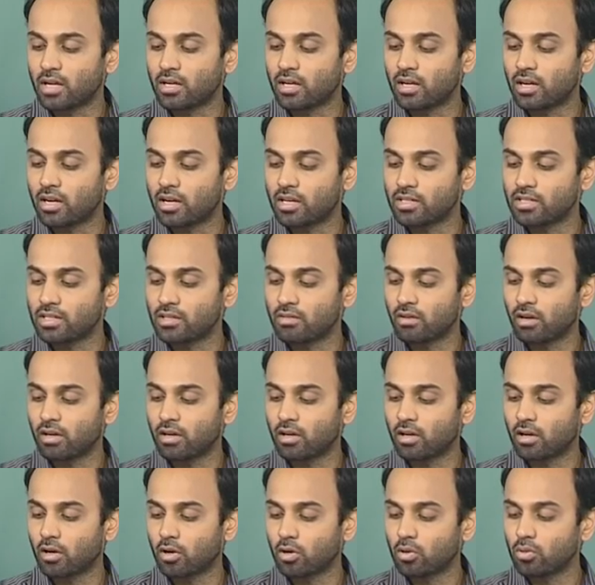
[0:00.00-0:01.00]
antenna and receive
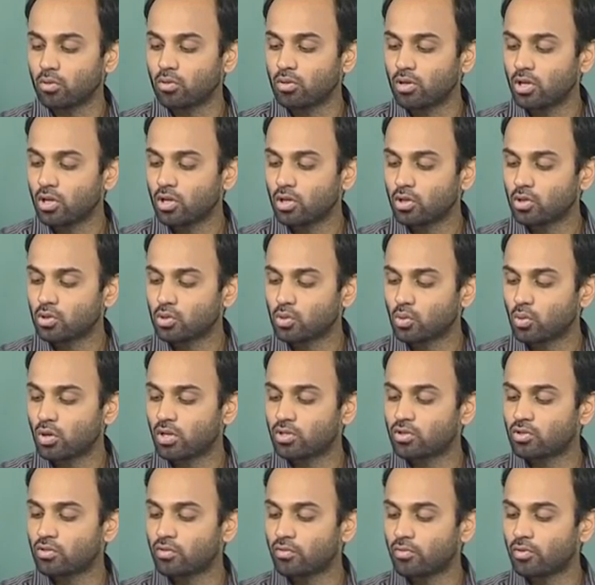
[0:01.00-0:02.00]
antenna 2, so
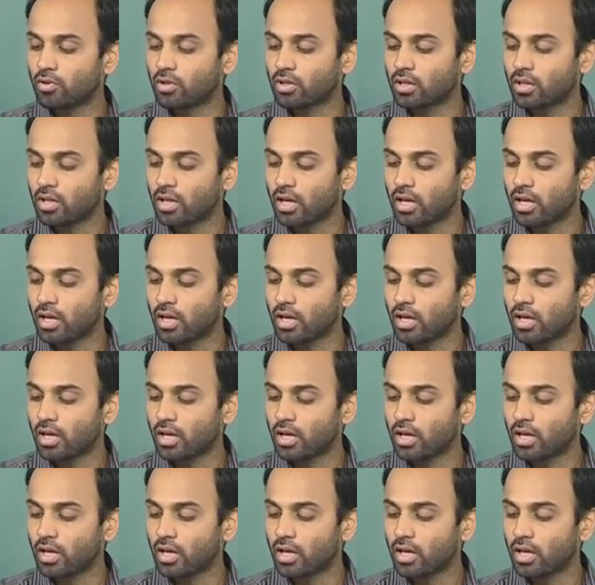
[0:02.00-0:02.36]
on so forth.